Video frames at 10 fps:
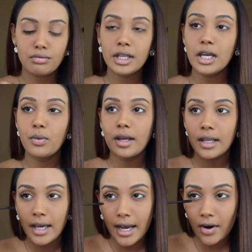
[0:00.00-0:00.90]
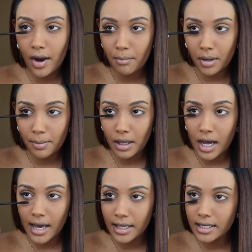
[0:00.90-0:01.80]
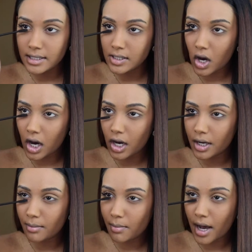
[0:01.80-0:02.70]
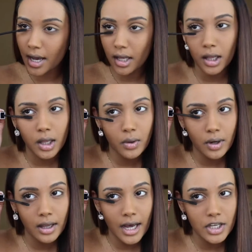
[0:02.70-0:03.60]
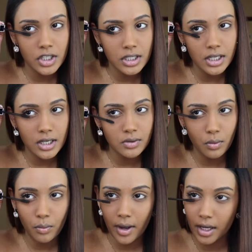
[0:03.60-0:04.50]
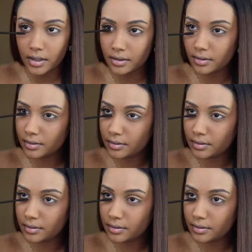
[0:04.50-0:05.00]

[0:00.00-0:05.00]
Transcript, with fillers: Really quickly here, I'm going to apply this on my lower lashes as well.